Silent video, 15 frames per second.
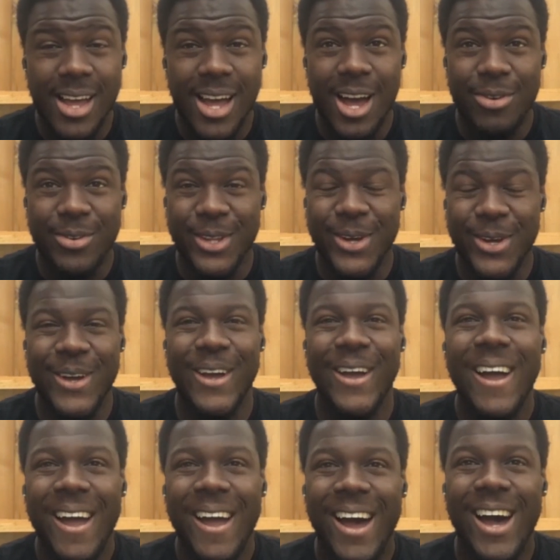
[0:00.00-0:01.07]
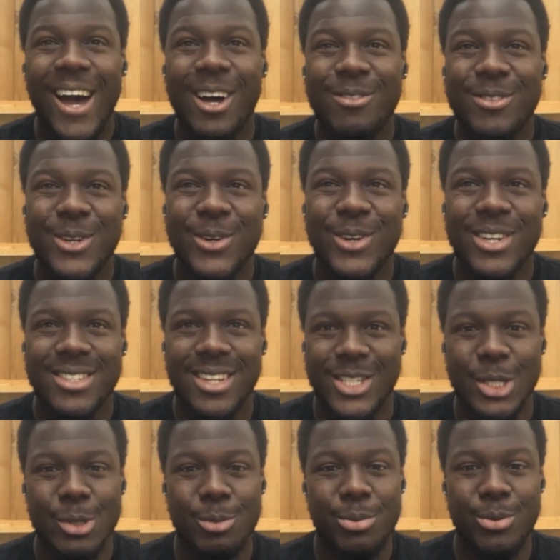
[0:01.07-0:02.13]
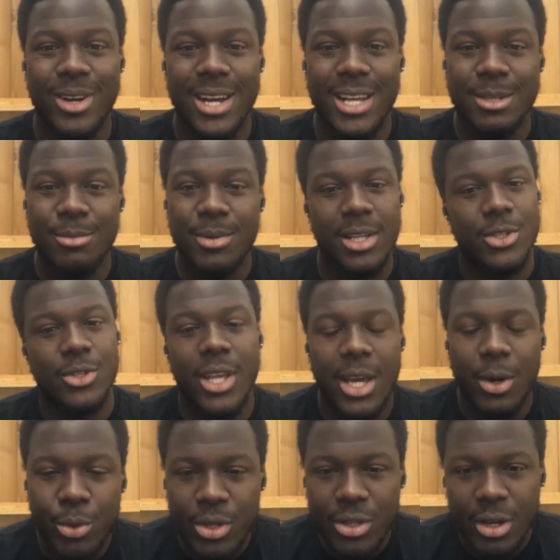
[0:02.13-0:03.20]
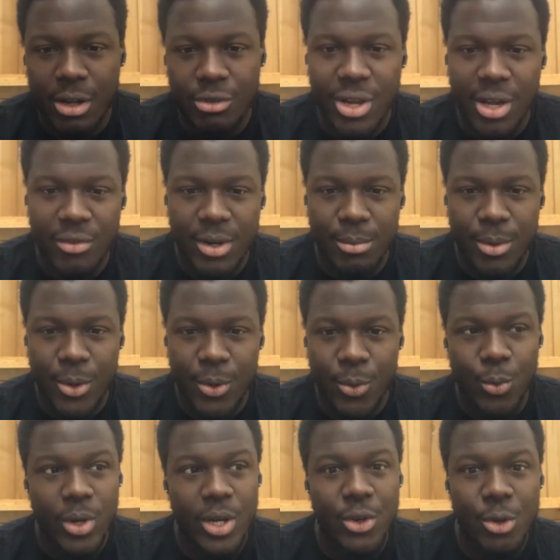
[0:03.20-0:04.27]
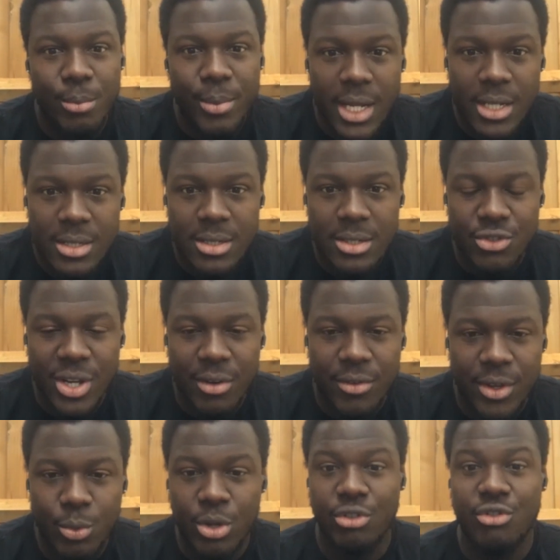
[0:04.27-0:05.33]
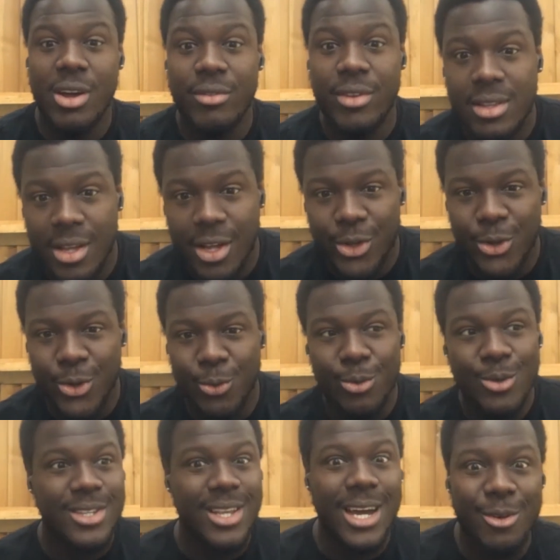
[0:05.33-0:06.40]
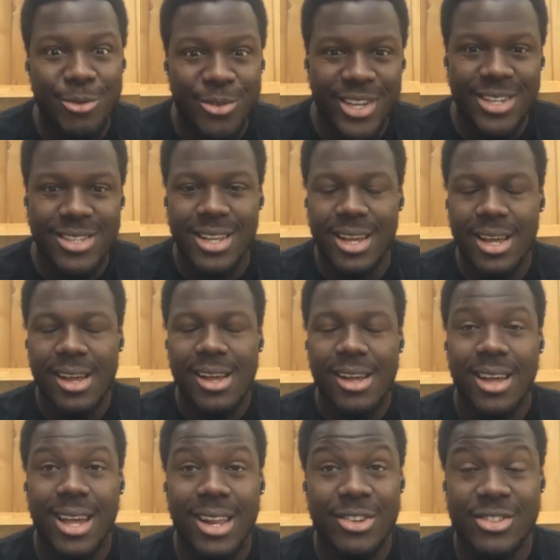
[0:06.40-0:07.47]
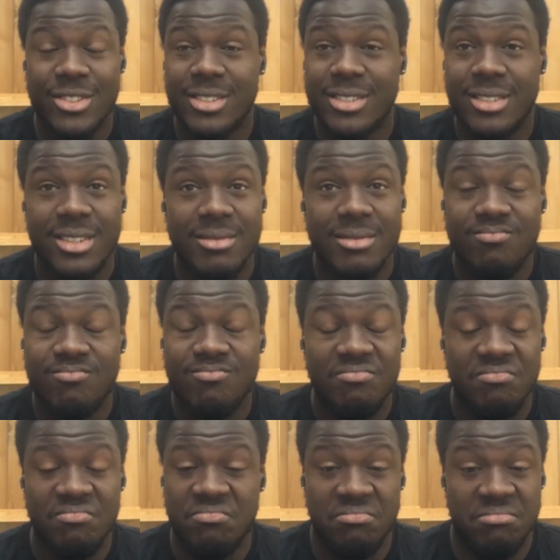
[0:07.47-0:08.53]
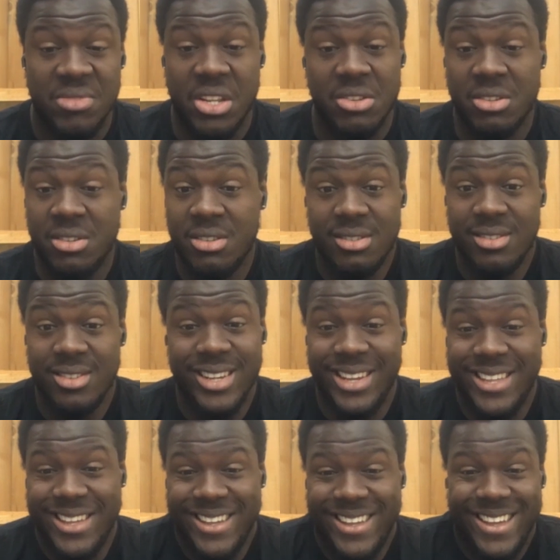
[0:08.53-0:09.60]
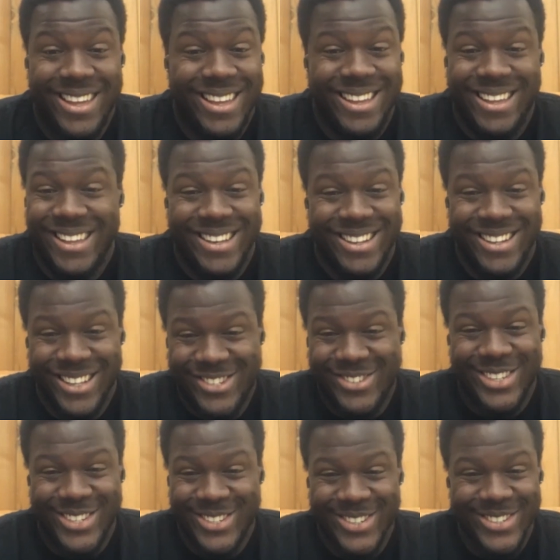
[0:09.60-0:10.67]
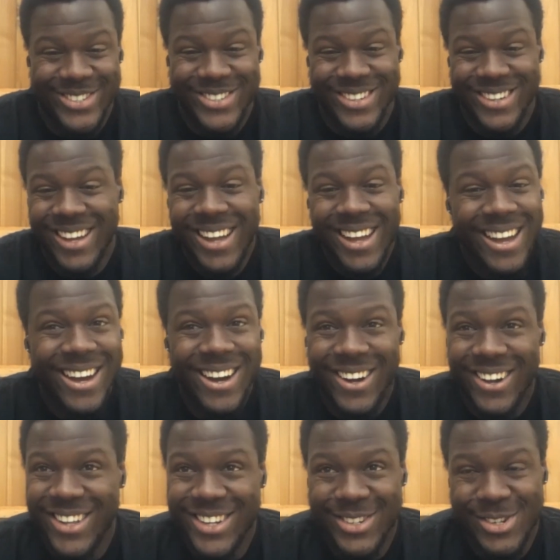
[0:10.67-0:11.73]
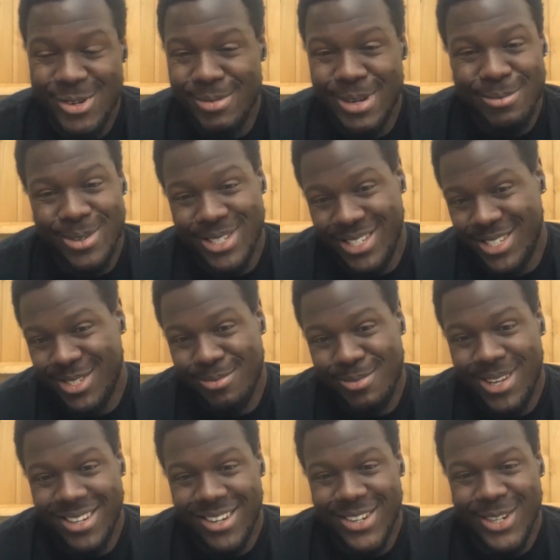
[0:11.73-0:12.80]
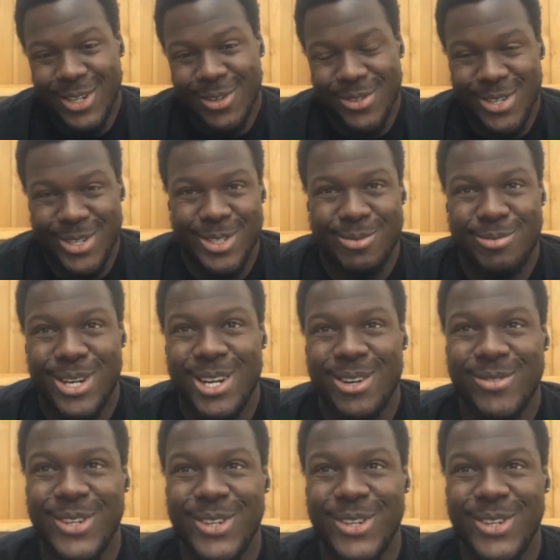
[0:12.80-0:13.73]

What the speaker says: afterwards, like, someone would ask me, like, so yeah, we talked to Dravid about, what did you mention to Dravid? What did Dravid tell you? What was the advice? And I was just like, I don't know. I literally don't know. All I can remember is the smell of coffee on his breath.